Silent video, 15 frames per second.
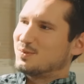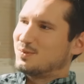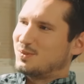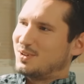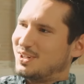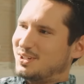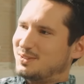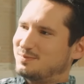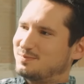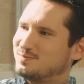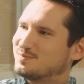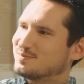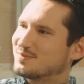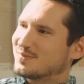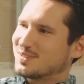for all
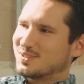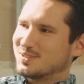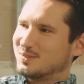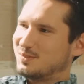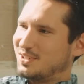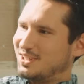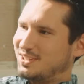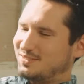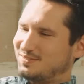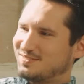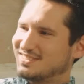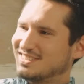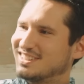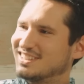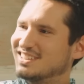kinds of things that
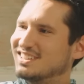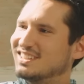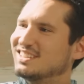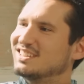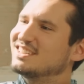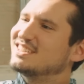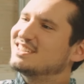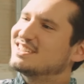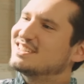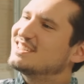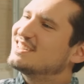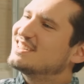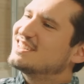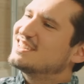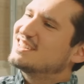mashed up social
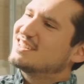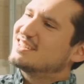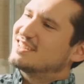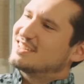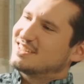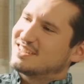media